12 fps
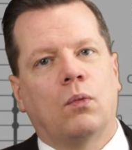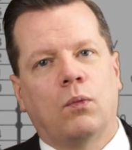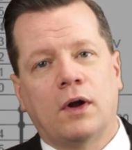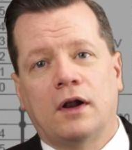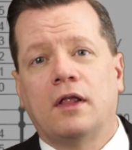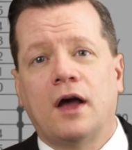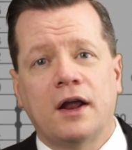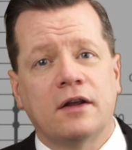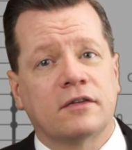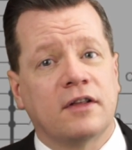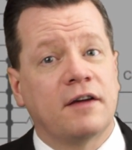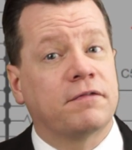When a line
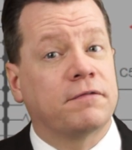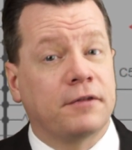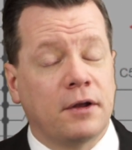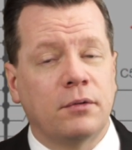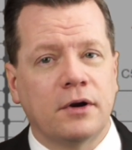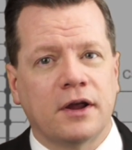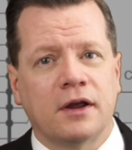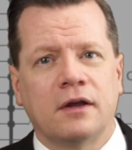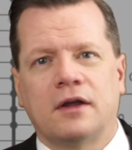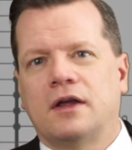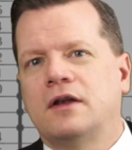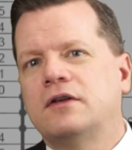is left
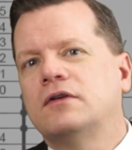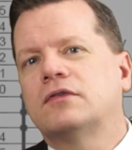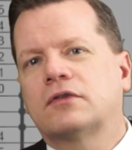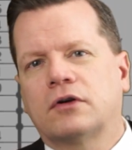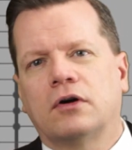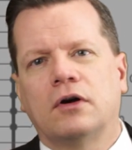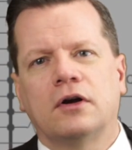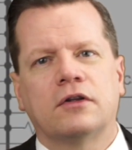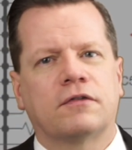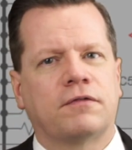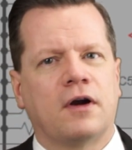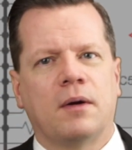floating, induced currents
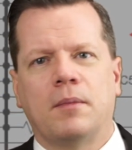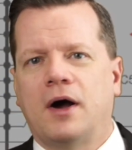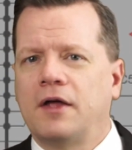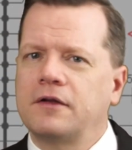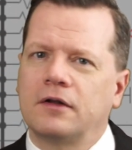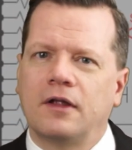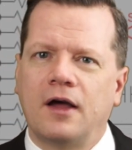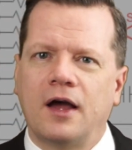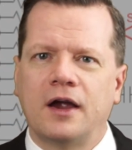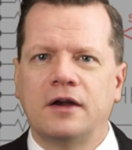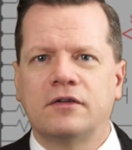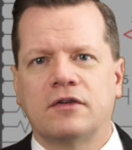from other
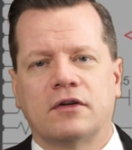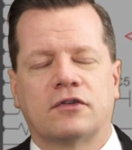lines,